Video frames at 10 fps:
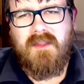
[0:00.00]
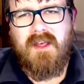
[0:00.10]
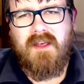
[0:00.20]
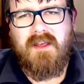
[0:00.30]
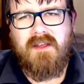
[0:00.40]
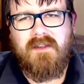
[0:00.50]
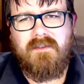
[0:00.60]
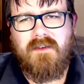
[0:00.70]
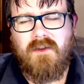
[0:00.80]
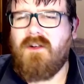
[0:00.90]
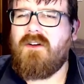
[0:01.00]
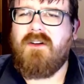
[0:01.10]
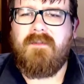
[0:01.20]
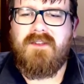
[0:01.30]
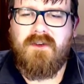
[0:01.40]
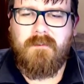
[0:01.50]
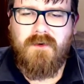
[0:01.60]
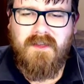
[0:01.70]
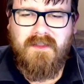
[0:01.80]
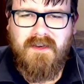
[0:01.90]
They're no longer up the top
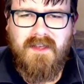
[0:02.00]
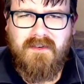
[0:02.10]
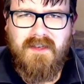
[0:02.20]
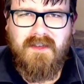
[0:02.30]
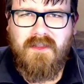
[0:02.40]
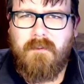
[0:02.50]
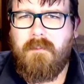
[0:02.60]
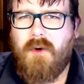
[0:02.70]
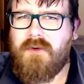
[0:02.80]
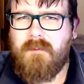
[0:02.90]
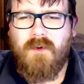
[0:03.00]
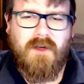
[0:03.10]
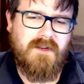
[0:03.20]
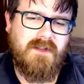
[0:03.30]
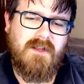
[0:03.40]
right, they're now down the bottom right.